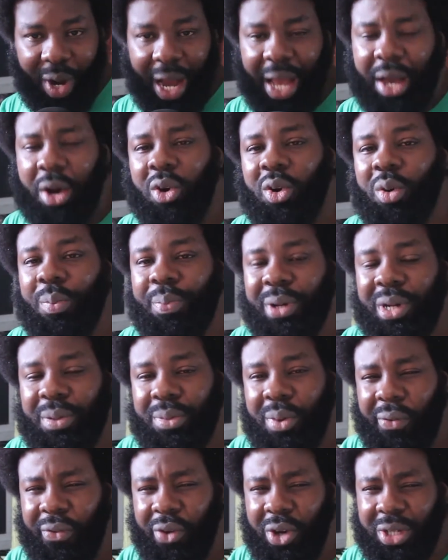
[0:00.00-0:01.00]
I hope
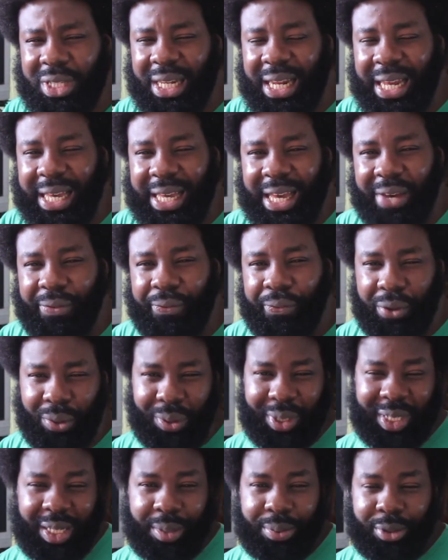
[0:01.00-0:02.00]
you've gotten a few
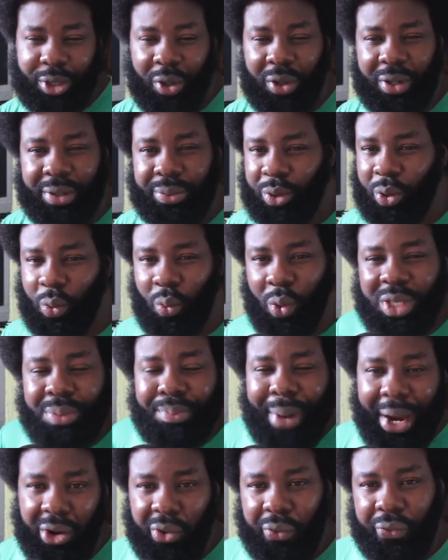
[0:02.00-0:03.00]
tips on what
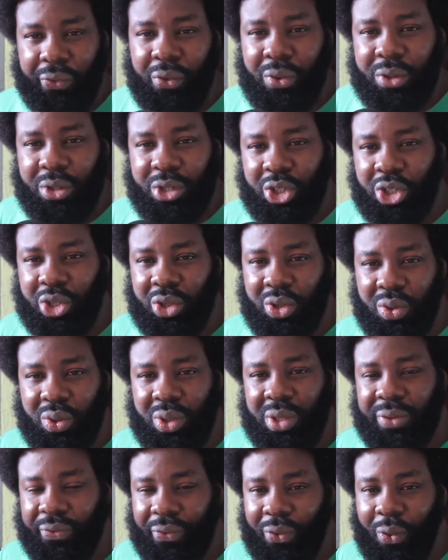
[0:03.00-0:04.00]
microphone you should
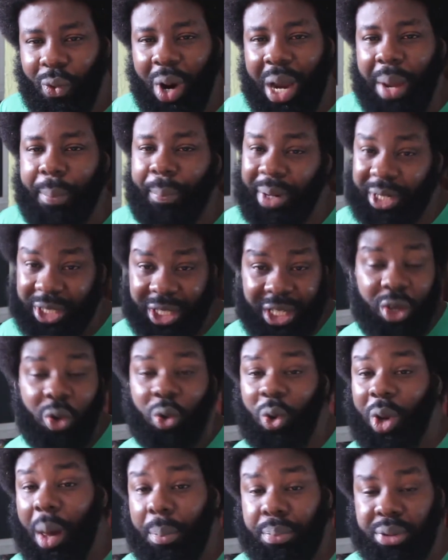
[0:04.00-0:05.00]
use for a
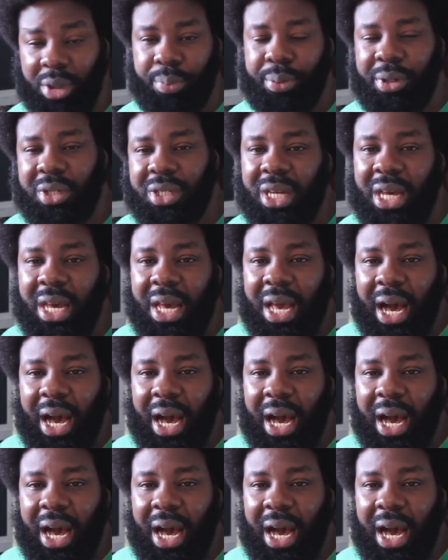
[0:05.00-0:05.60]
particular purpose,